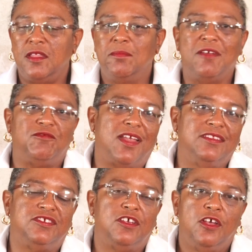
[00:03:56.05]
My
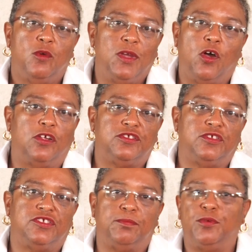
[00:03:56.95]
friends, we also
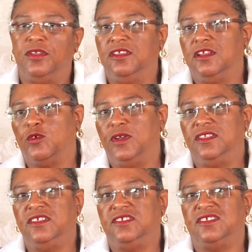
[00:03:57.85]
support the
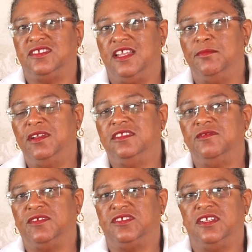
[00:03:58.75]
liquidity
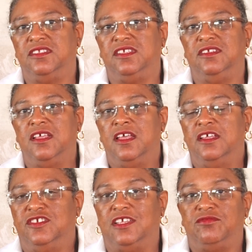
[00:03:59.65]
sustainability facility
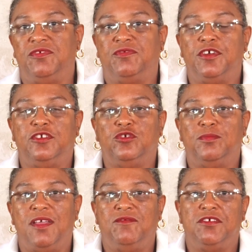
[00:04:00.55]
just referred to
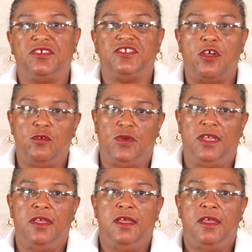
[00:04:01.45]
by Vera Songwe.